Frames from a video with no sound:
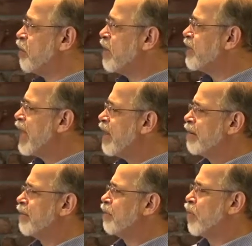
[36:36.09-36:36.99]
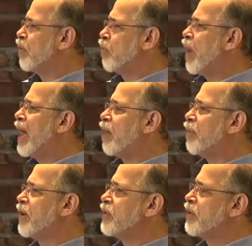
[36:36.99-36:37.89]
But it's not worthwhile
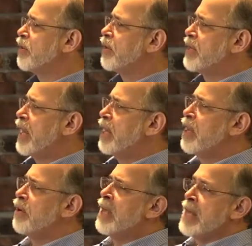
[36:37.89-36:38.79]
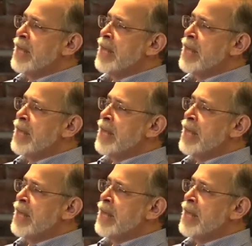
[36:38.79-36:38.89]
because they're, they're telling you,